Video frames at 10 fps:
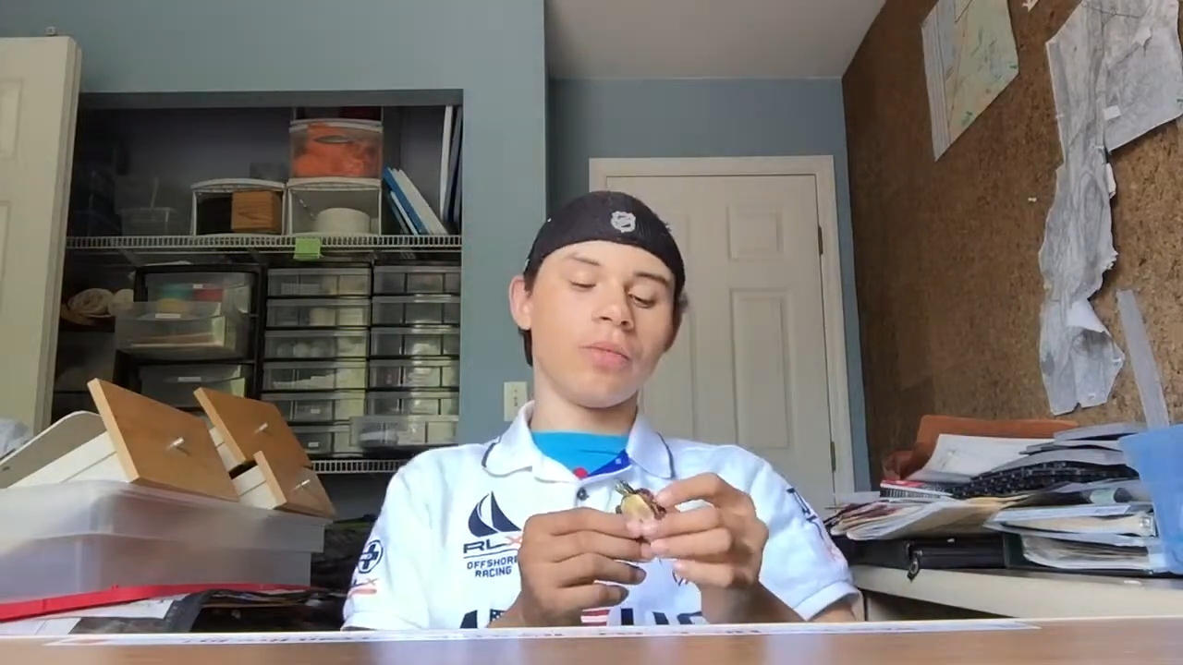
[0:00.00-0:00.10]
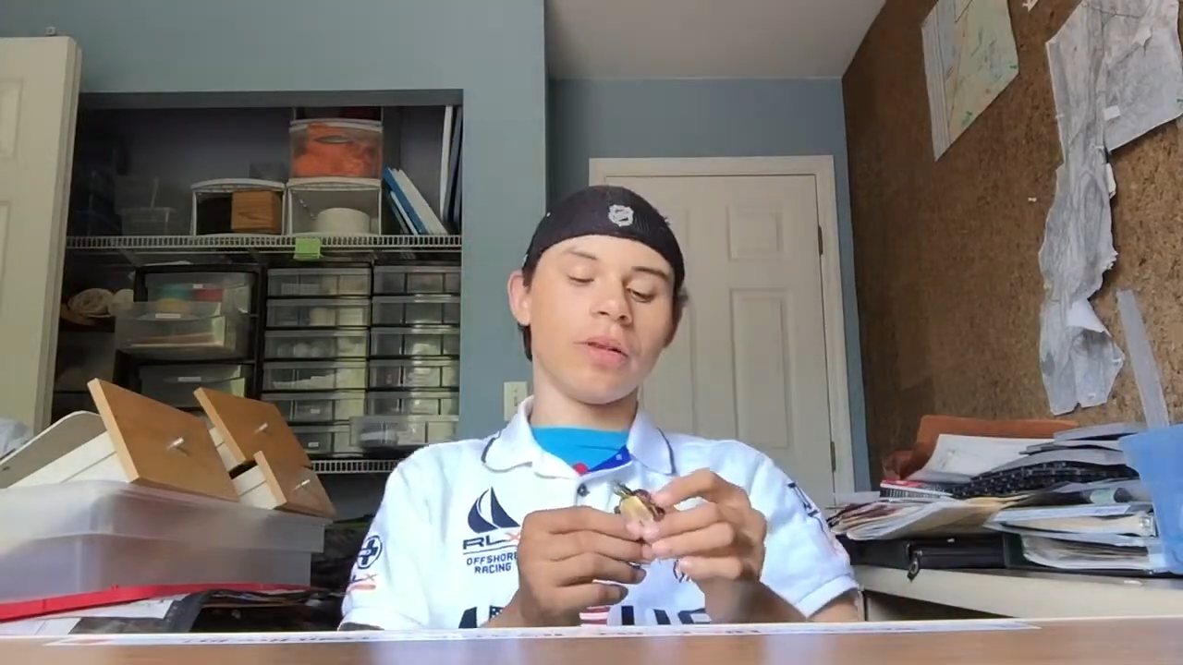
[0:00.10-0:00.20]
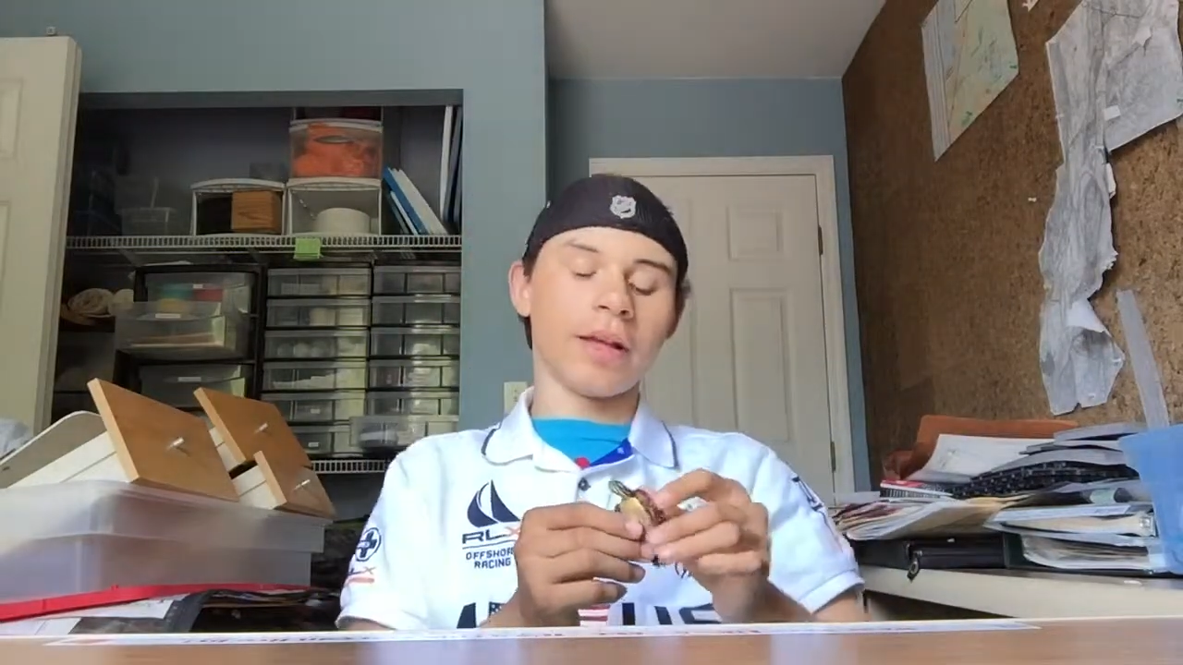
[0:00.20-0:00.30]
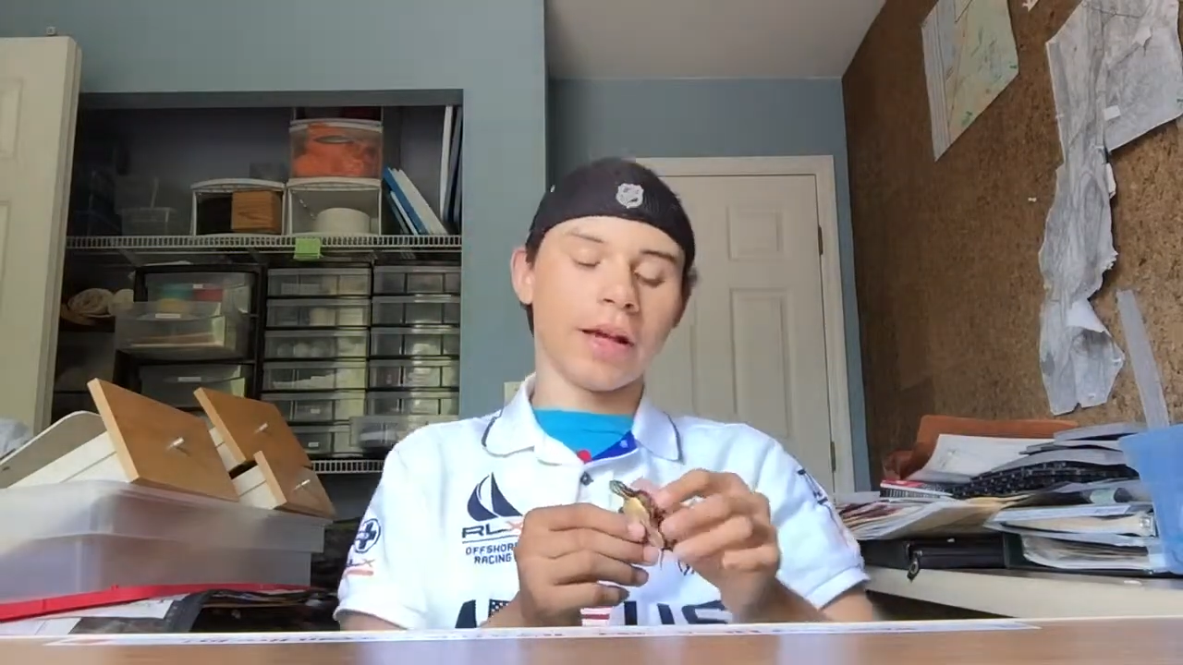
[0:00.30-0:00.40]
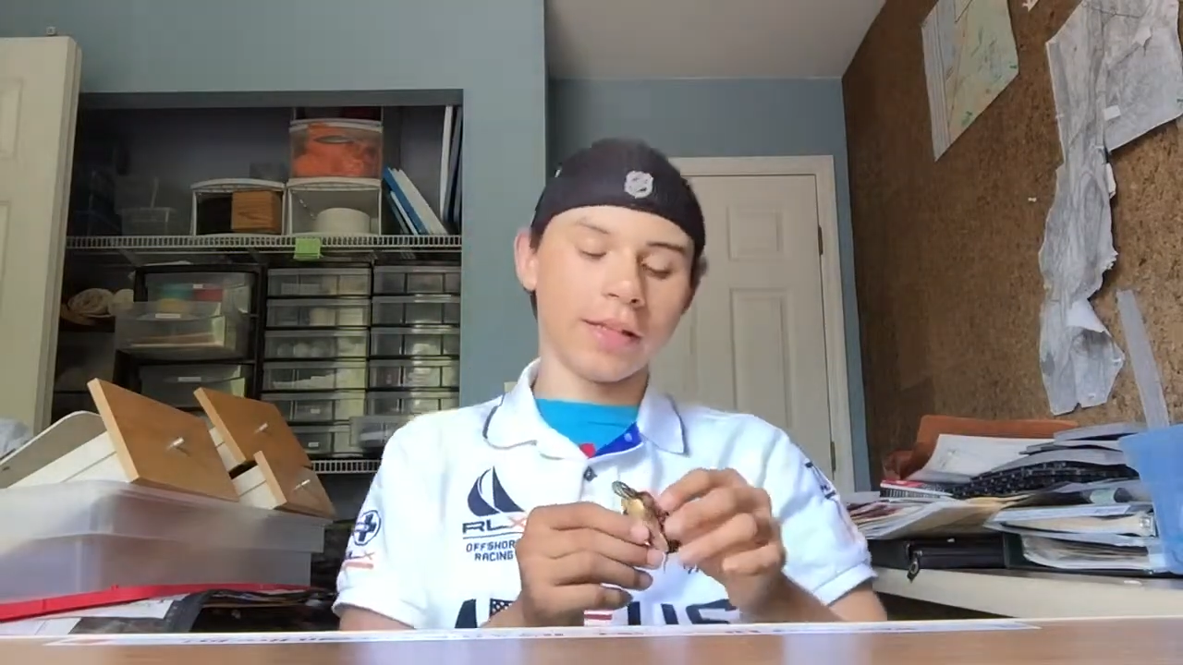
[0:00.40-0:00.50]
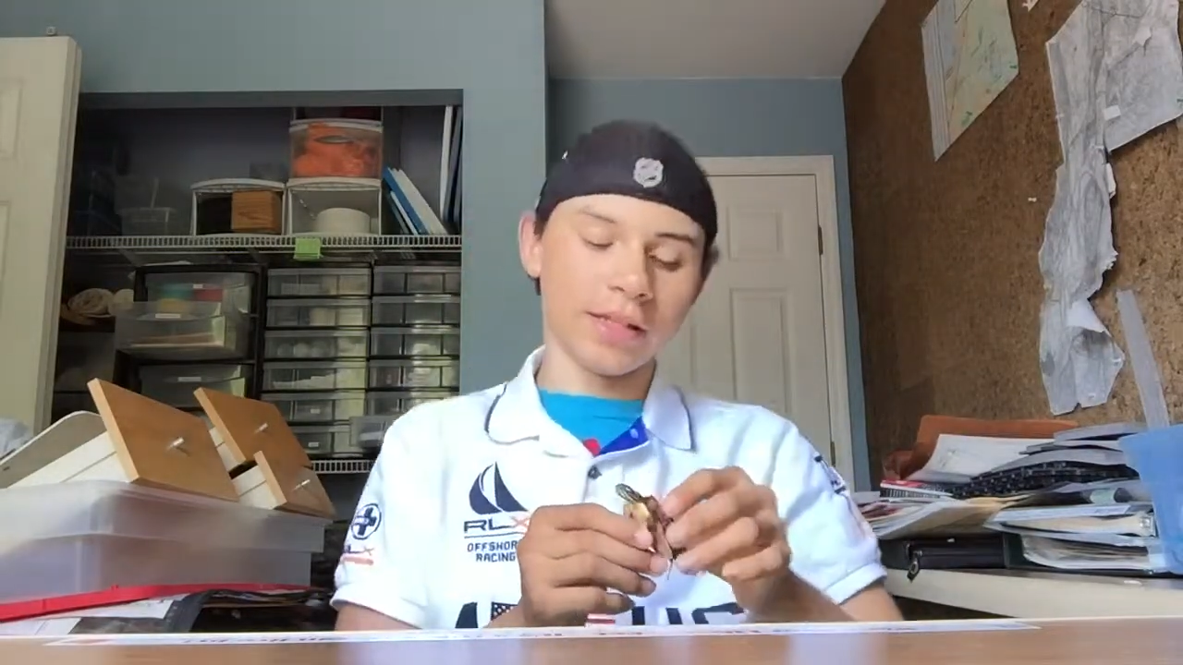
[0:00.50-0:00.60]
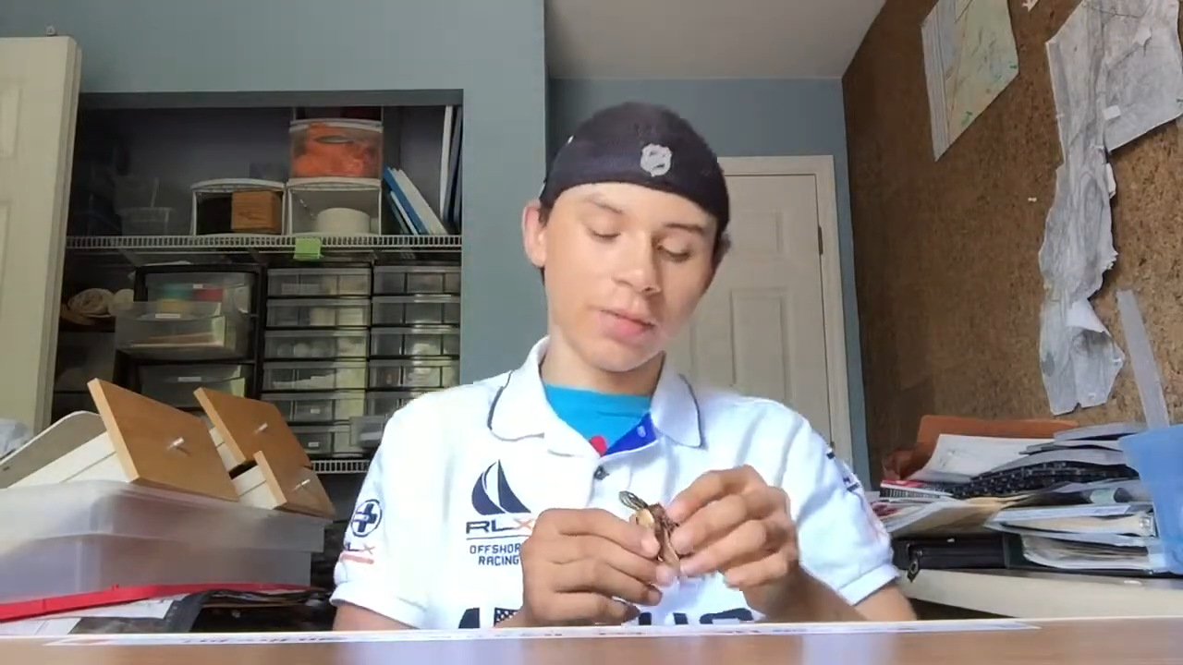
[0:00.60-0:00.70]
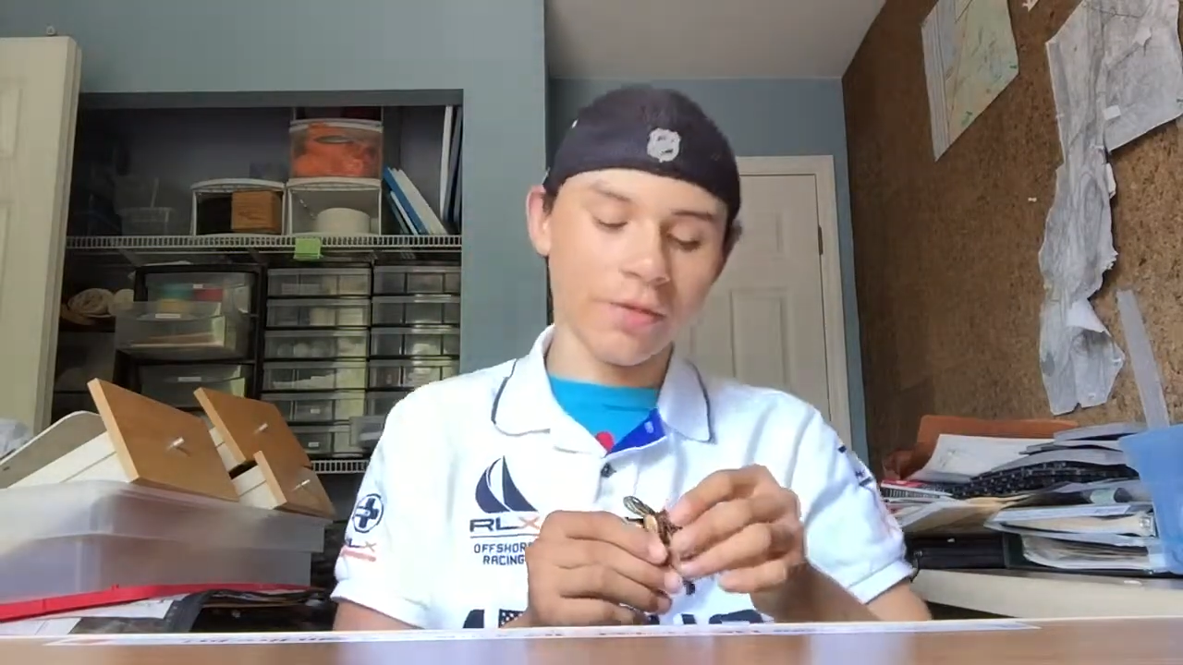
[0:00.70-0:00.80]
but like I had said